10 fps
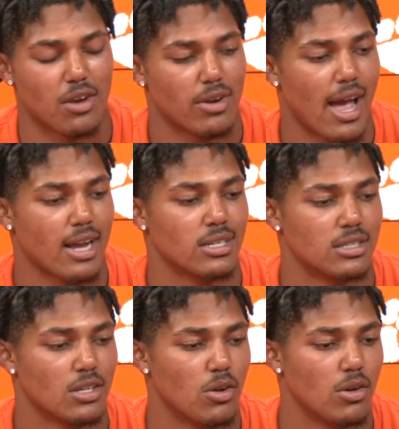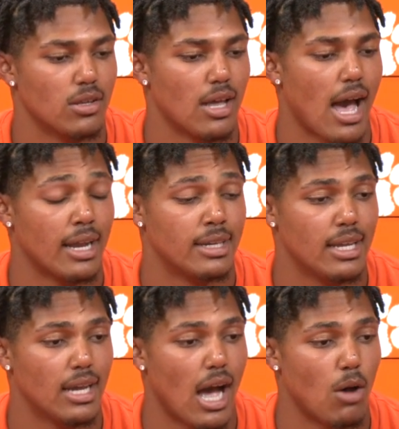reaction. So I
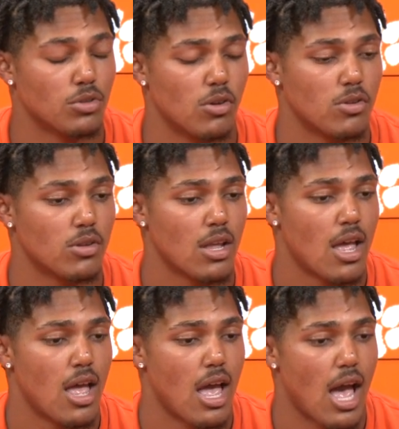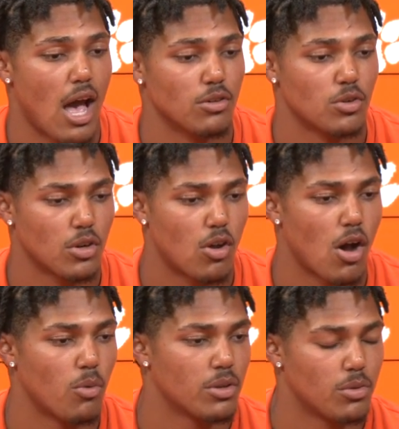was on the call
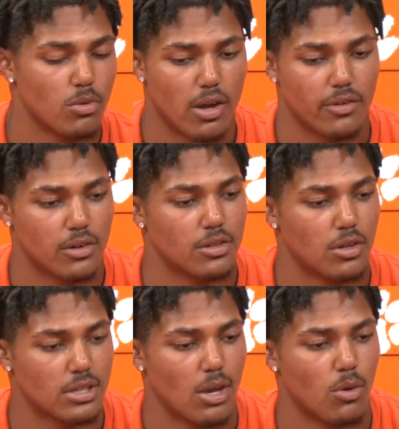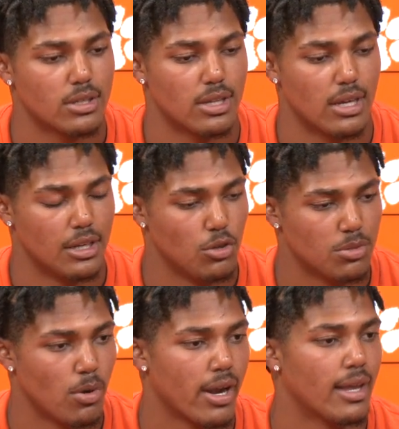with whoever, once the news
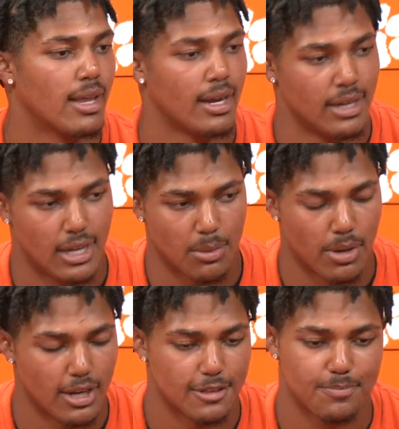broke out that I decommitted,